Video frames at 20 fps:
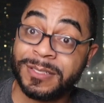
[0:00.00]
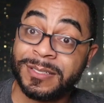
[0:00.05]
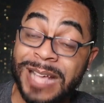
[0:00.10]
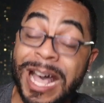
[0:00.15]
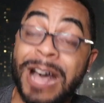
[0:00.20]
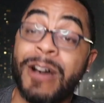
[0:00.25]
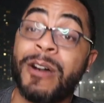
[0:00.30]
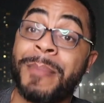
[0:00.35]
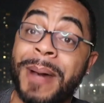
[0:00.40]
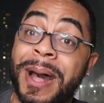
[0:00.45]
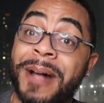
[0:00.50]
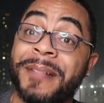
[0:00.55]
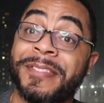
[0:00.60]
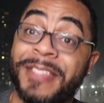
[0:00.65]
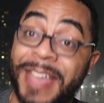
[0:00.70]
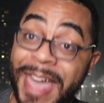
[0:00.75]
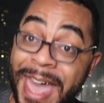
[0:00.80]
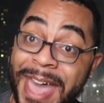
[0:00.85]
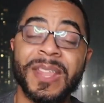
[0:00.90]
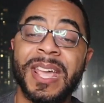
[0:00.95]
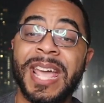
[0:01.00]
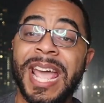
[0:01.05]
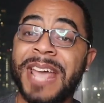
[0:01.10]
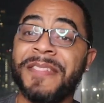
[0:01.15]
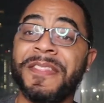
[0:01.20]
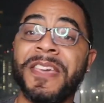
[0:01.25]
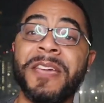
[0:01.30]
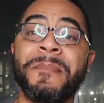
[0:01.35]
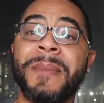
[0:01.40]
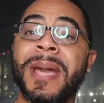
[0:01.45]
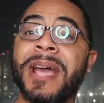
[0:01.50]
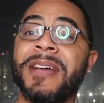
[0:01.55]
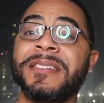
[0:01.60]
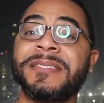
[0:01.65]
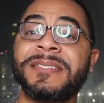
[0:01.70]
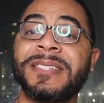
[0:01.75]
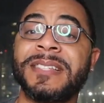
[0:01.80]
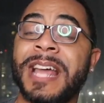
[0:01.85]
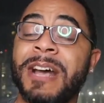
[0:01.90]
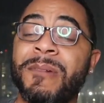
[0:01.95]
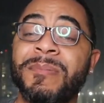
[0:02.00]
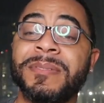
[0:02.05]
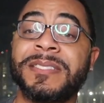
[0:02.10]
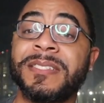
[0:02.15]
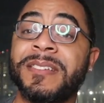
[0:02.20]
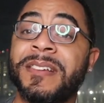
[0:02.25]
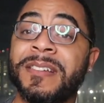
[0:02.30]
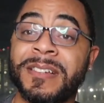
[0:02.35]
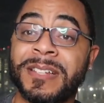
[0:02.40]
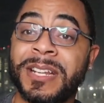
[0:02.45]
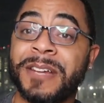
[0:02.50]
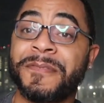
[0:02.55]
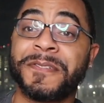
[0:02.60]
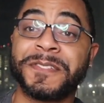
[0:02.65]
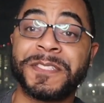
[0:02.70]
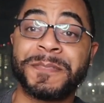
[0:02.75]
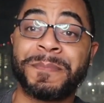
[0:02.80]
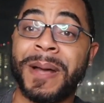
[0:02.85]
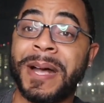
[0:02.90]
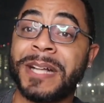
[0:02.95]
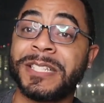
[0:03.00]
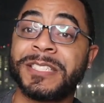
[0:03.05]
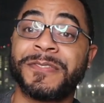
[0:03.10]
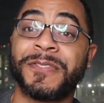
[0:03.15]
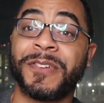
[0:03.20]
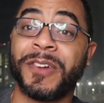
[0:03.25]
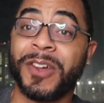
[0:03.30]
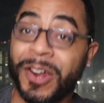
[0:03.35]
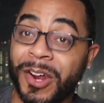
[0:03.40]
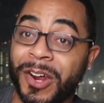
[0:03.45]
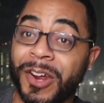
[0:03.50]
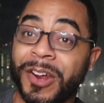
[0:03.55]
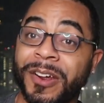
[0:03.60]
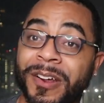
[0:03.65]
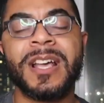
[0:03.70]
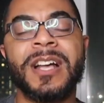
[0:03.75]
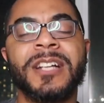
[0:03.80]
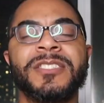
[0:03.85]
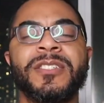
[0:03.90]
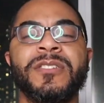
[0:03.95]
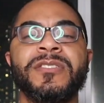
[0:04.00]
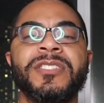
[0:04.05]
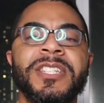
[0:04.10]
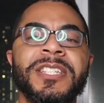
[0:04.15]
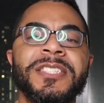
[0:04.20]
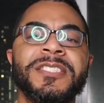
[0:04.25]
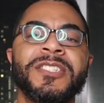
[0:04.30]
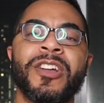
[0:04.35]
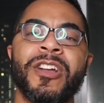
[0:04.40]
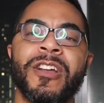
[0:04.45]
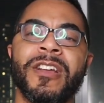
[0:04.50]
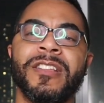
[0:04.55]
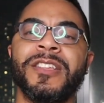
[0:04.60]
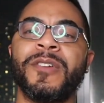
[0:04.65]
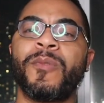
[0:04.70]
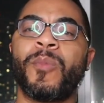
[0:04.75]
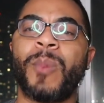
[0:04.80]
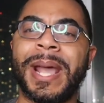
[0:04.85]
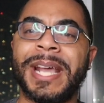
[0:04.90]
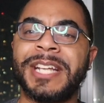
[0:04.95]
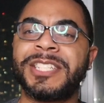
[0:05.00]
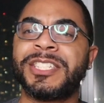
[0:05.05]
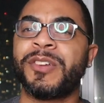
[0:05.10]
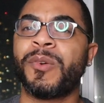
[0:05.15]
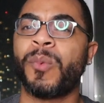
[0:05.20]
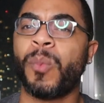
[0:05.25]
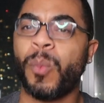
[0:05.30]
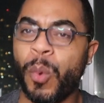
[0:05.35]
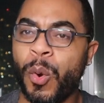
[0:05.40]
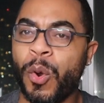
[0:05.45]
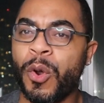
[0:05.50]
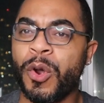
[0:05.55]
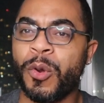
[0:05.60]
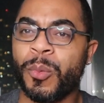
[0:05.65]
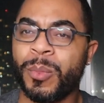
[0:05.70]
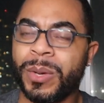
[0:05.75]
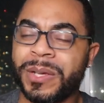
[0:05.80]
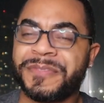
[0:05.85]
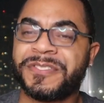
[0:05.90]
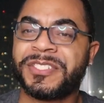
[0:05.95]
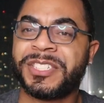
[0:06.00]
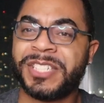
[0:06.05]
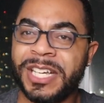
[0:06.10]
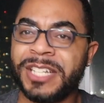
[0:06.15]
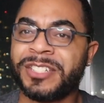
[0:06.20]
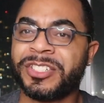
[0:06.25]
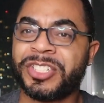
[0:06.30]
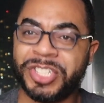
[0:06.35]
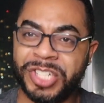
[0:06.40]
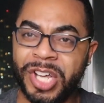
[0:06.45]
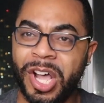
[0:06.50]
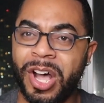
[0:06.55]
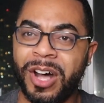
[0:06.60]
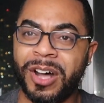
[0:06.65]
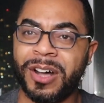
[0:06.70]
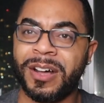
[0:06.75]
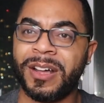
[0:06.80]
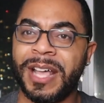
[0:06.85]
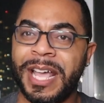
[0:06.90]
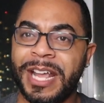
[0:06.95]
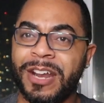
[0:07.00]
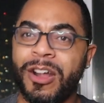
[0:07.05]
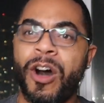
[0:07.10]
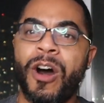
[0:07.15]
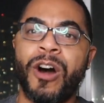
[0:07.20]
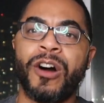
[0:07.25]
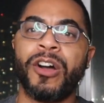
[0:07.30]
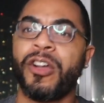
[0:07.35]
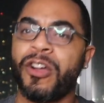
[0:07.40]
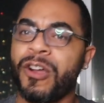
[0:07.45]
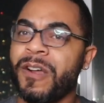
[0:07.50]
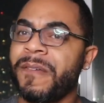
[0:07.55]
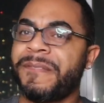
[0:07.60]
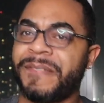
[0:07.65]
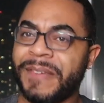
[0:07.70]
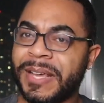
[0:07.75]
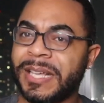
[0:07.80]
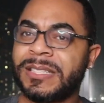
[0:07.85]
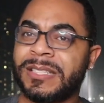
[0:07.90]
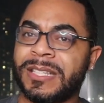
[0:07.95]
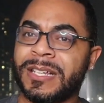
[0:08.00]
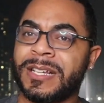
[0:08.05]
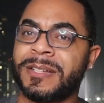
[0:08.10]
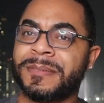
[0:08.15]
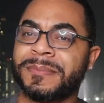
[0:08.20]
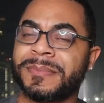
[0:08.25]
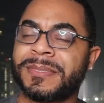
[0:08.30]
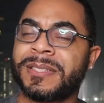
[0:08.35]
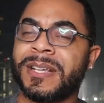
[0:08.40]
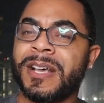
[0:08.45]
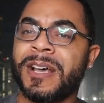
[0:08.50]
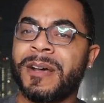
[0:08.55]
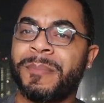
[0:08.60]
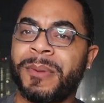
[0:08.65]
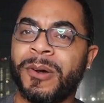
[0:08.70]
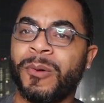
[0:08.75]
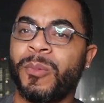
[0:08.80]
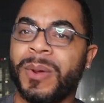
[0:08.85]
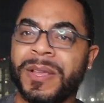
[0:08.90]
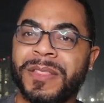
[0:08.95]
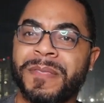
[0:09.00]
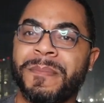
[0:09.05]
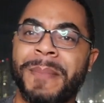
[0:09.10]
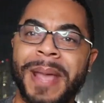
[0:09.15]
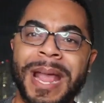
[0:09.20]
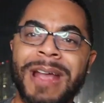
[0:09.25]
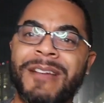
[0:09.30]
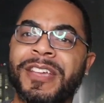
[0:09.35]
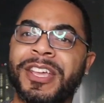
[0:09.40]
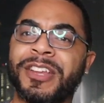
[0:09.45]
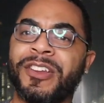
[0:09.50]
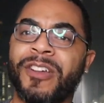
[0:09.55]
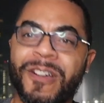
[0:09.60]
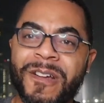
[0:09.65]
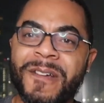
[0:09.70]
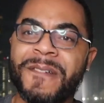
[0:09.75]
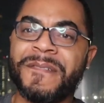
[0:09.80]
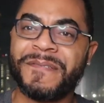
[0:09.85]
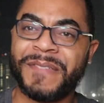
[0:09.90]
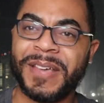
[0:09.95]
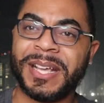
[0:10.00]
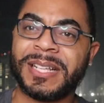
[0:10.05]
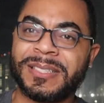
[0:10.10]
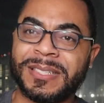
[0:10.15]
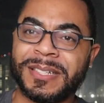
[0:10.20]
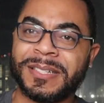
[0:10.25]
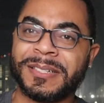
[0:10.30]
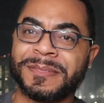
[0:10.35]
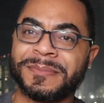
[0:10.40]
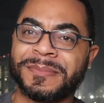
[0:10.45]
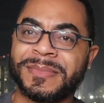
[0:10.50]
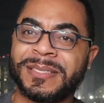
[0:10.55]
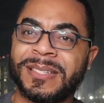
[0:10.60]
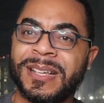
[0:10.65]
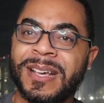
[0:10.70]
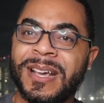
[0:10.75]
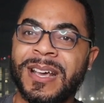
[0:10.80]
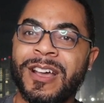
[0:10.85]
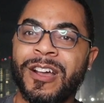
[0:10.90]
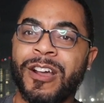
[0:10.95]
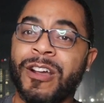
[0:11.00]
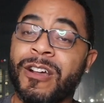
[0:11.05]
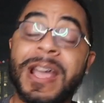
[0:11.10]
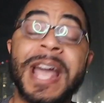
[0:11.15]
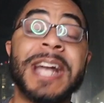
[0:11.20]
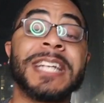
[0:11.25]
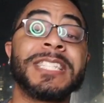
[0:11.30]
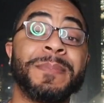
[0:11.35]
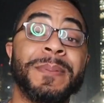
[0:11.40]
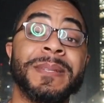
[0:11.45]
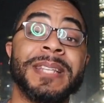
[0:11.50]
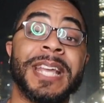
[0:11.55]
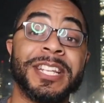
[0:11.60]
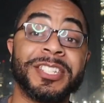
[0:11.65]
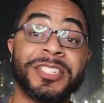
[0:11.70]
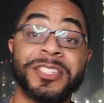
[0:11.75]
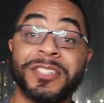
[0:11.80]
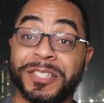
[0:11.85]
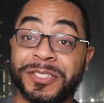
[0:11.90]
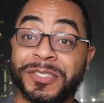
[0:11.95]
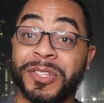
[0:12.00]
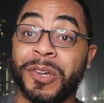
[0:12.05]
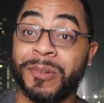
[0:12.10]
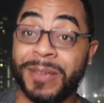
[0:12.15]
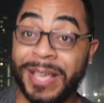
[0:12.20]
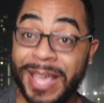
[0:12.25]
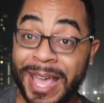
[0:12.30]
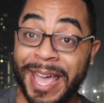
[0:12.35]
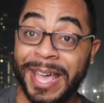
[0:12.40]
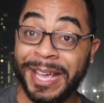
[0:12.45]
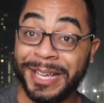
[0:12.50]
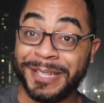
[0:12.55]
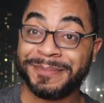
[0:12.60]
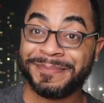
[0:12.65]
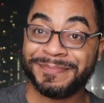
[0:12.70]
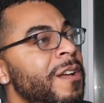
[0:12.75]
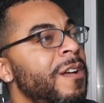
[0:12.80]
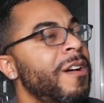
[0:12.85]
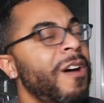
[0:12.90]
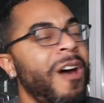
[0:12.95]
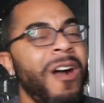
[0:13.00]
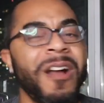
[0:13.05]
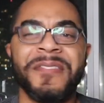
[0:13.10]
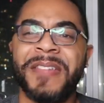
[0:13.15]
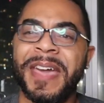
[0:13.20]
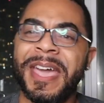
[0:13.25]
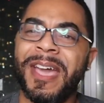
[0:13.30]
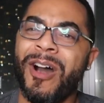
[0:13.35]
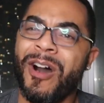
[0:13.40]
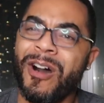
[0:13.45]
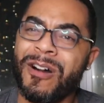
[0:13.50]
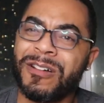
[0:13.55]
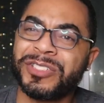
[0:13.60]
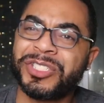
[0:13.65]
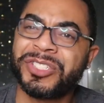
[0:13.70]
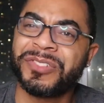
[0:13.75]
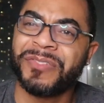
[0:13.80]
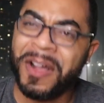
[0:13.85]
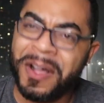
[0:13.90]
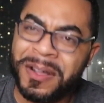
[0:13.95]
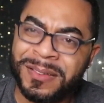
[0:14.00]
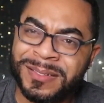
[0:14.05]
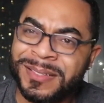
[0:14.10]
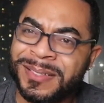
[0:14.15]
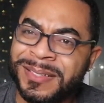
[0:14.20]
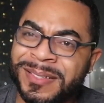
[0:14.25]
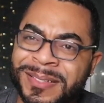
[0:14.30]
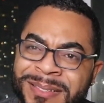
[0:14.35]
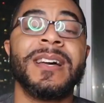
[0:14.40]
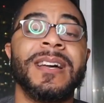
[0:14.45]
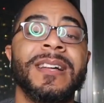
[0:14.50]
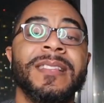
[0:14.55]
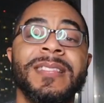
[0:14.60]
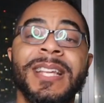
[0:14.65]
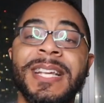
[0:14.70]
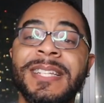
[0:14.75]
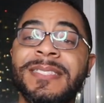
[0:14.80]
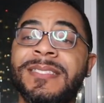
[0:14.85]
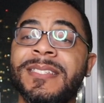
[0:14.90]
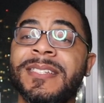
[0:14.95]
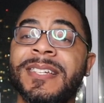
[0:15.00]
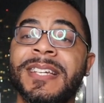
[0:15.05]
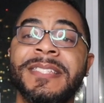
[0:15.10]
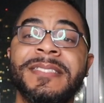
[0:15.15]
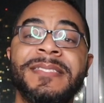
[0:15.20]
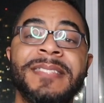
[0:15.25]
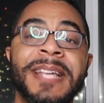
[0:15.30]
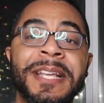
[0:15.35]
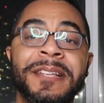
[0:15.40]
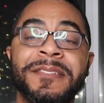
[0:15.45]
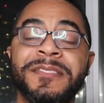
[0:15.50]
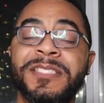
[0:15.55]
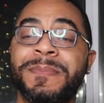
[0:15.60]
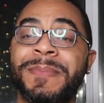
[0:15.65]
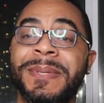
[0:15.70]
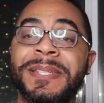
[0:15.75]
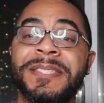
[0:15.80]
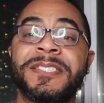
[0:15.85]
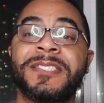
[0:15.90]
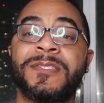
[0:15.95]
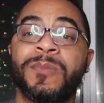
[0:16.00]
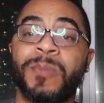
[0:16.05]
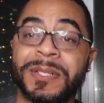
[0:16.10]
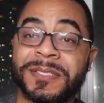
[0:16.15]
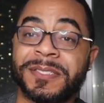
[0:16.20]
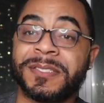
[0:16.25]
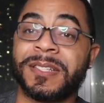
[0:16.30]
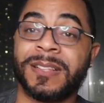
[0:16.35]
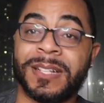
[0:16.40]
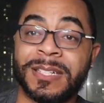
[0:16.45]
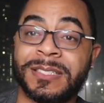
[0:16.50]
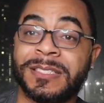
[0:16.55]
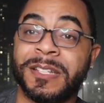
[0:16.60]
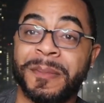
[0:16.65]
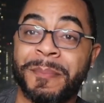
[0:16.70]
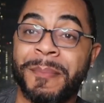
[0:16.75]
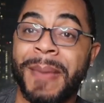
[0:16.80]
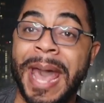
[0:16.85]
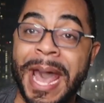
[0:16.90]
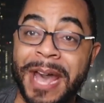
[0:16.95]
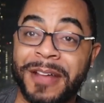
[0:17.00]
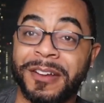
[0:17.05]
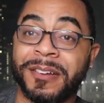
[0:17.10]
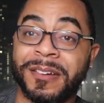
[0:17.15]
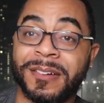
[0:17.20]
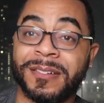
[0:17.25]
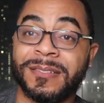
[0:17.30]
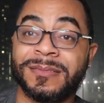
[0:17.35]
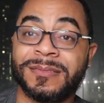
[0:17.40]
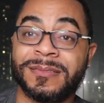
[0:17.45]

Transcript: How about that? And then Meredith said that was a good enough response for her. So she's currently waging war with Jen Shaw and all her victims, but with Mary and her victims, her explanation is okay. Are they all drunk? Lisa continues to be Switzerland in the matter.